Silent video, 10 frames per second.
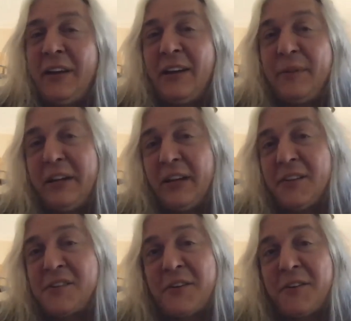I've been
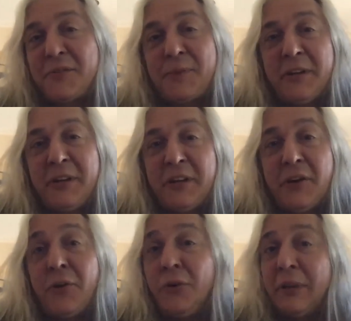downstairs playing in a
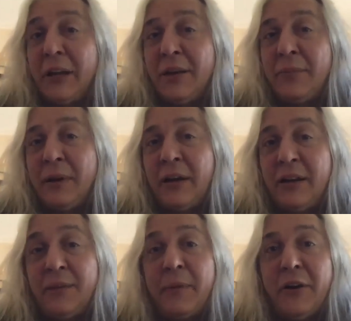home lab
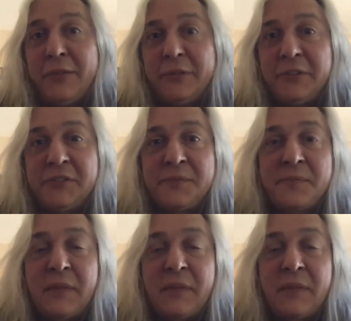uh, in my office.